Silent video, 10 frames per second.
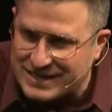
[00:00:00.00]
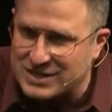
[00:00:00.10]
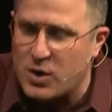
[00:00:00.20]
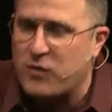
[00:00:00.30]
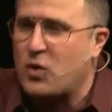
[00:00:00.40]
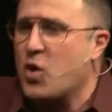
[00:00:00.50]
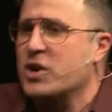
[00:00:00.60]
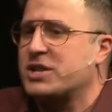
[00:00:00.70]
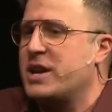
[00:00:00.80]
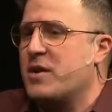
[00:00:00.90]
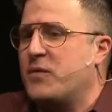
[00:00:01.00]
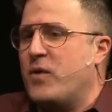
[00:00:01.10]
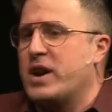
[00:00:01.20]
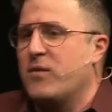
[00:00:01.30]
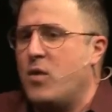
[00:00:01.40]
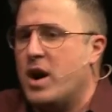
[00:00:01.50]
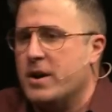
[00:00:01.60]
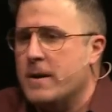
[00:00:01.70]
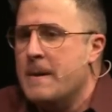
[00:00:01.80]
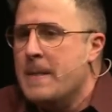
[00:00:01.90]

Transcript: So, of course, they're afraid of water,